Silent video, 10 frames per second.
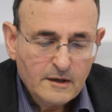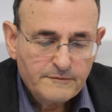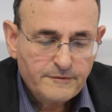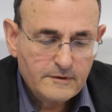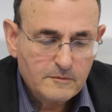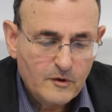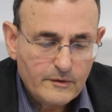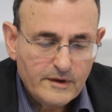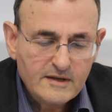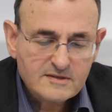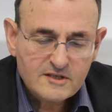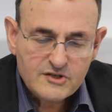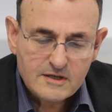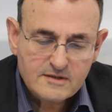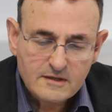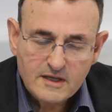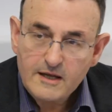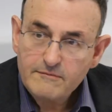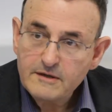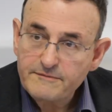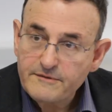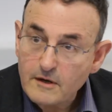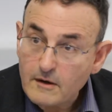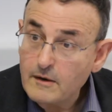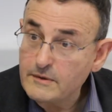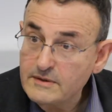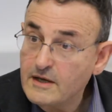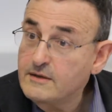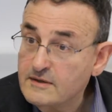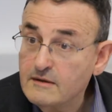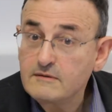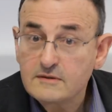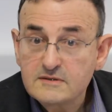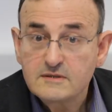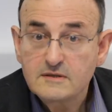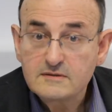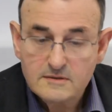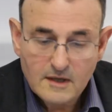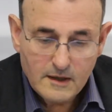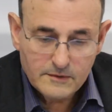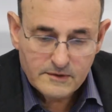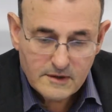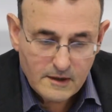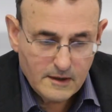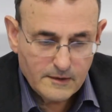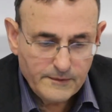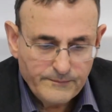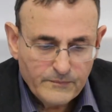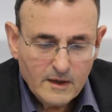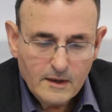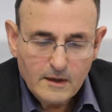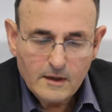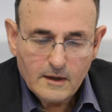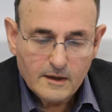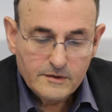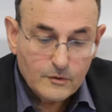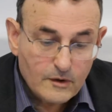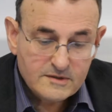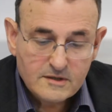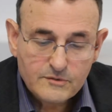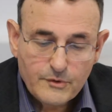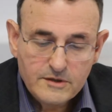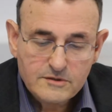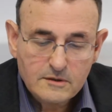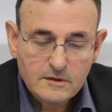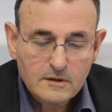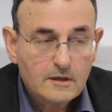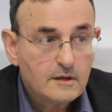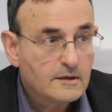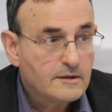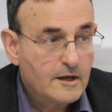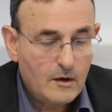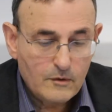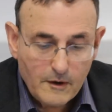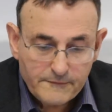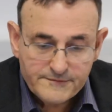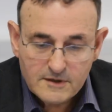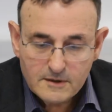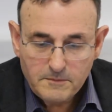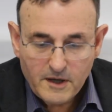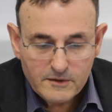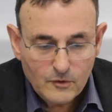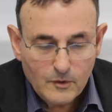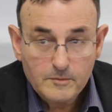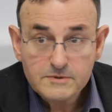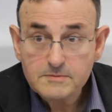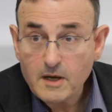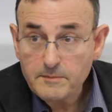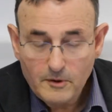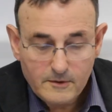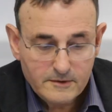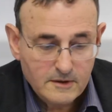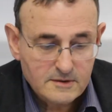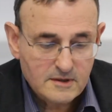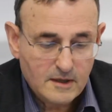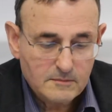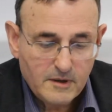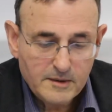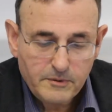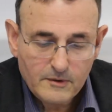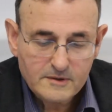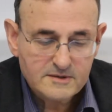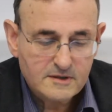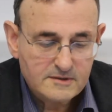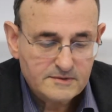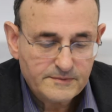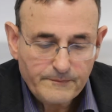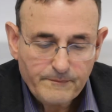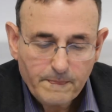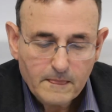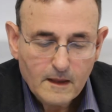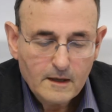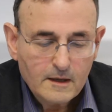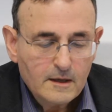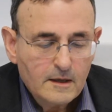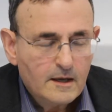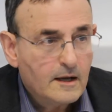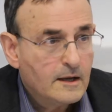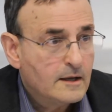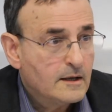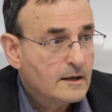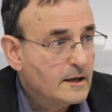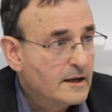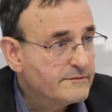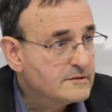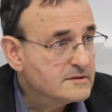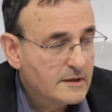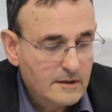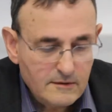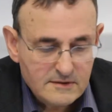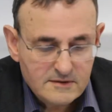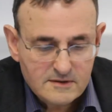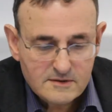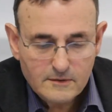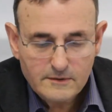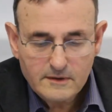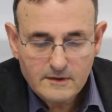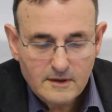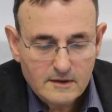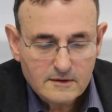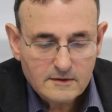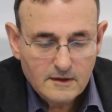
Furthermore, it suggests that even if there are innate tendencies out there to concentration, they are offset by norms, by politics, and by policies. I have to say here as an historian that